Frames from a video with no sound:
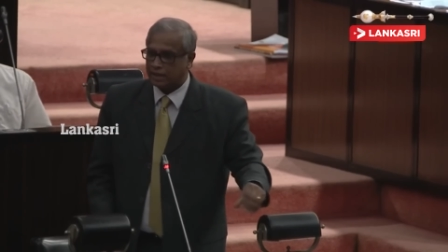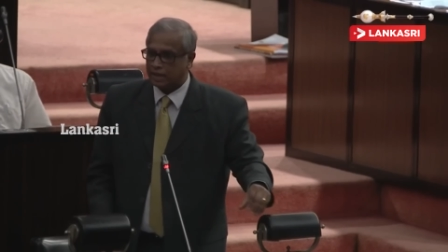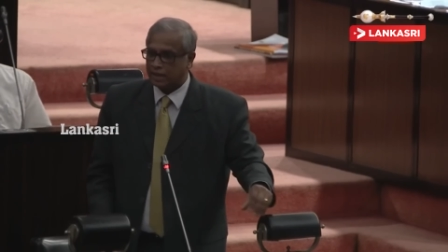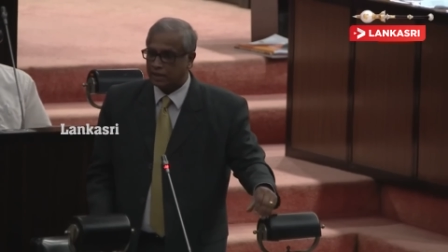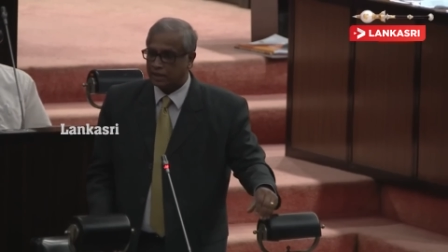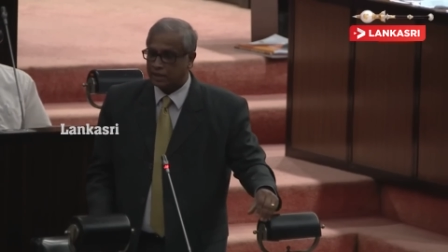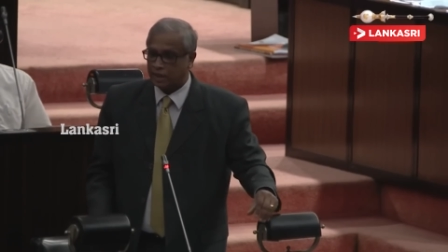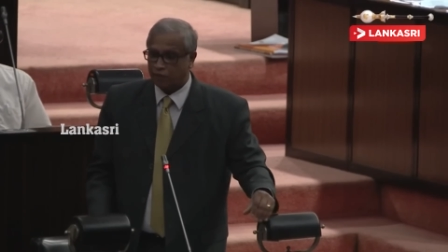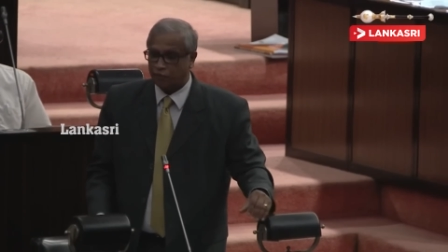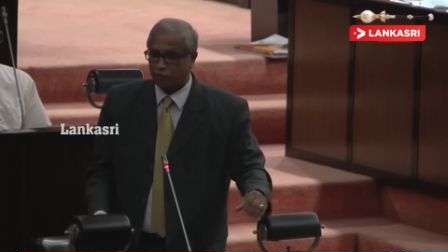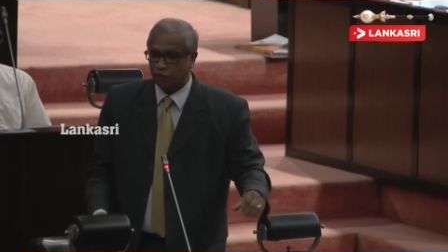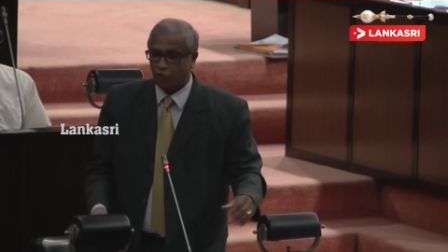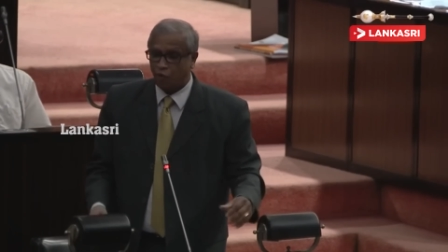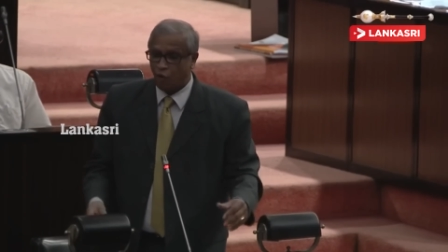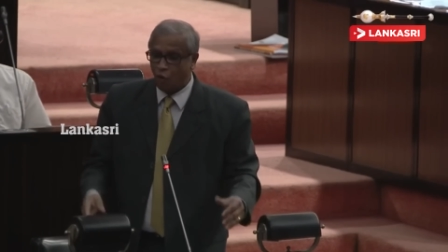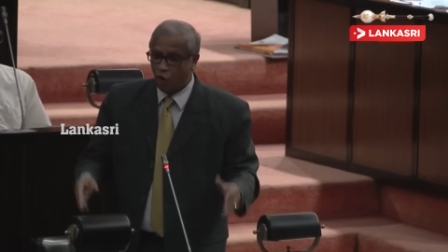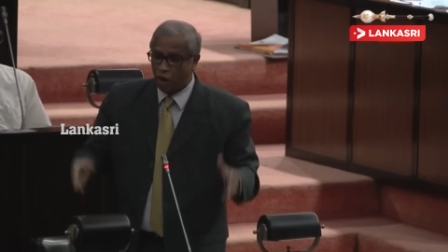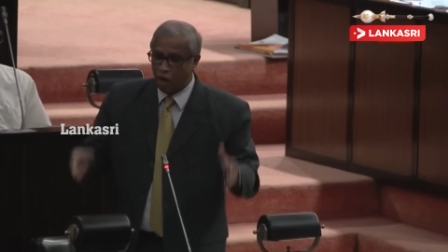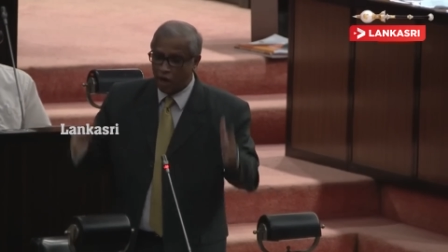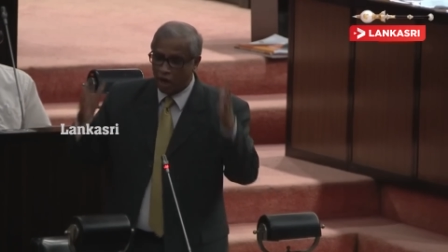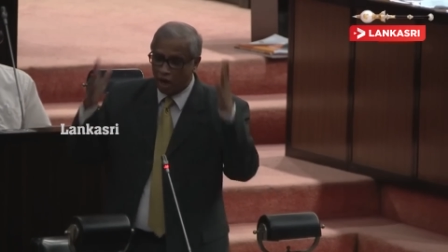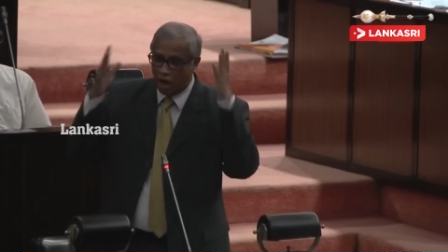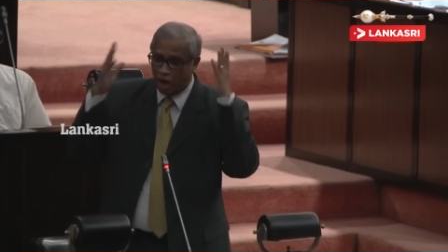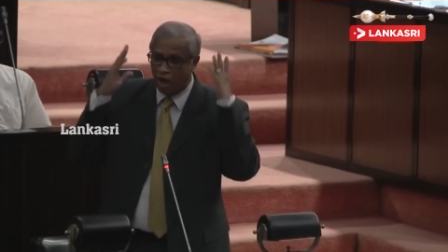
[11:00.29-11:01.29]
and said
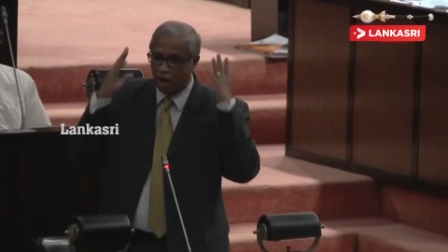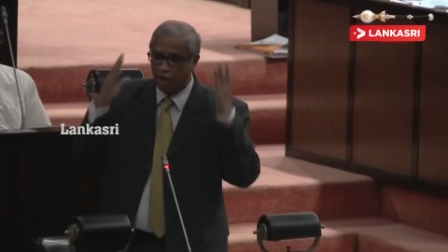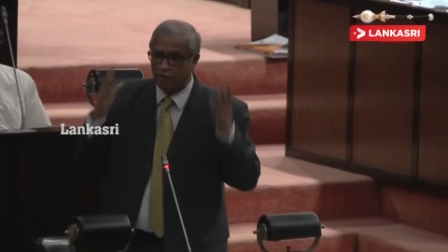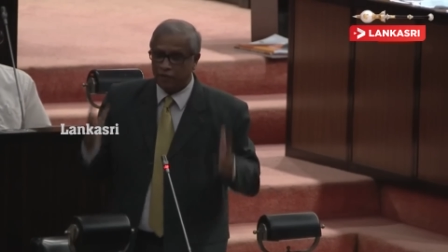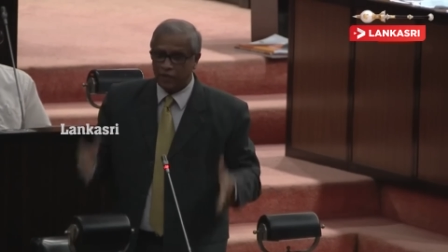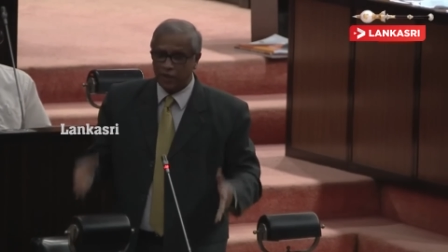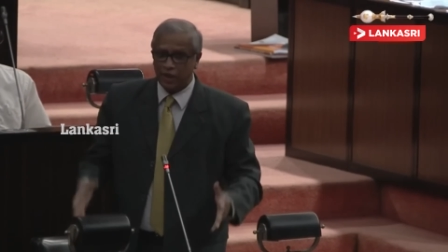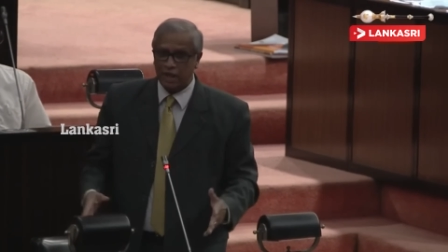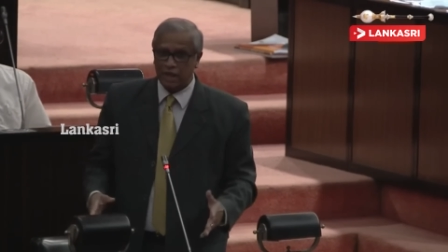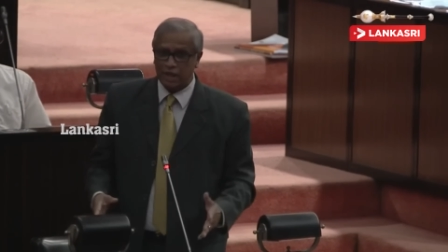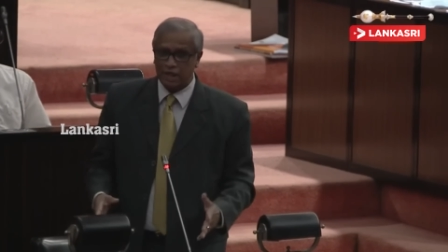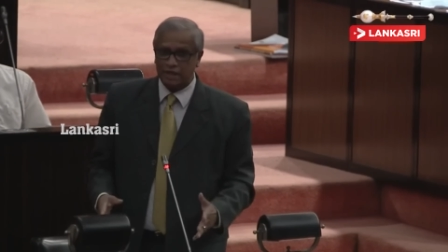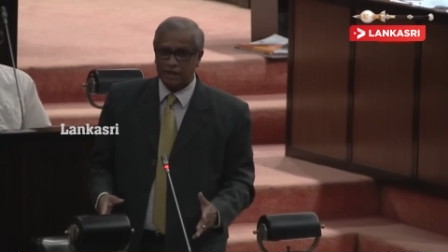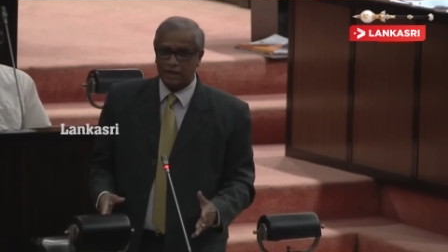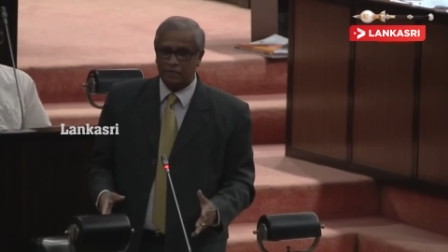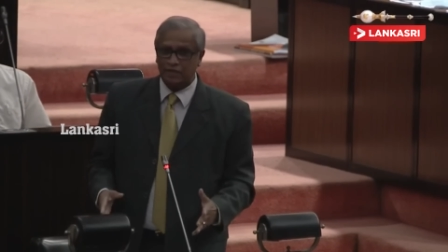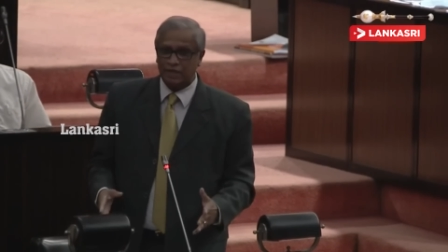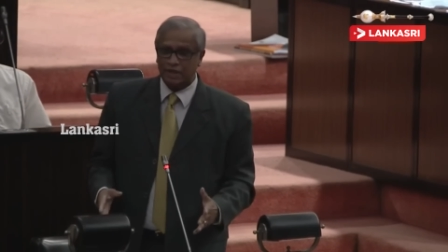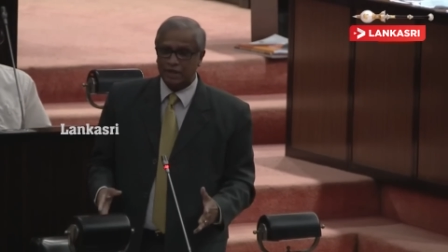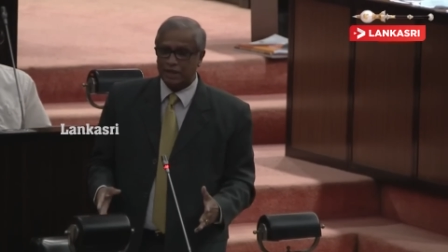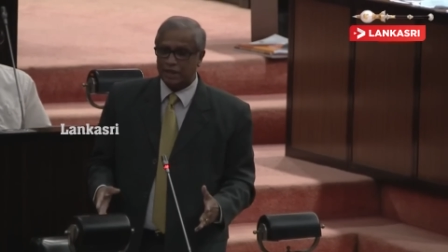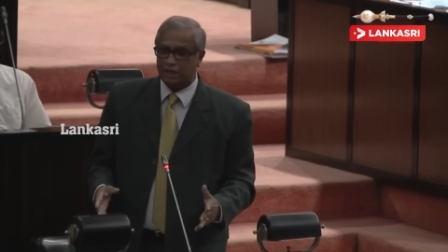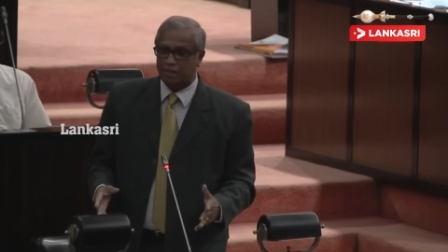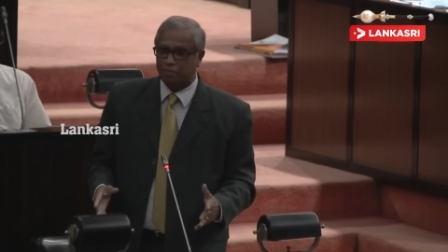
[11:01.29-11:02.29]
4.5 years he
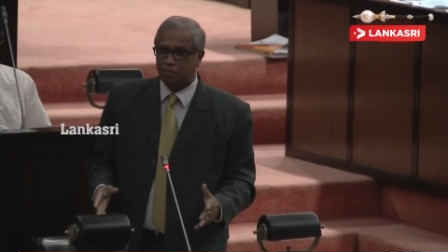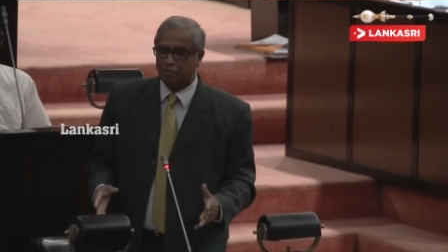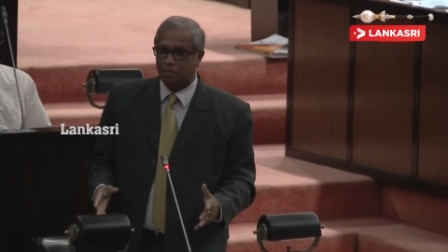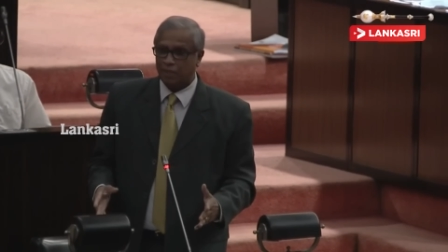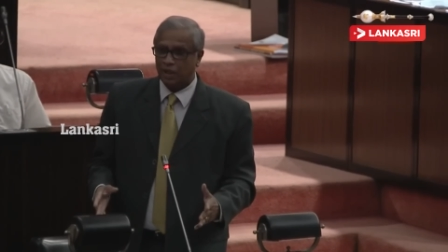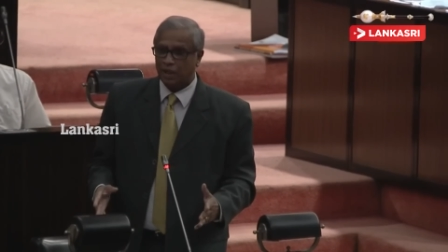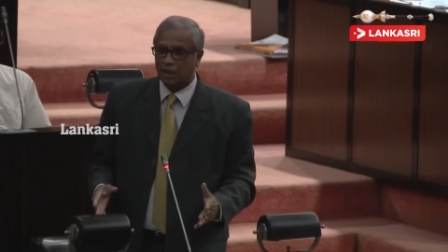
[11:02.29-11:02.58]
was in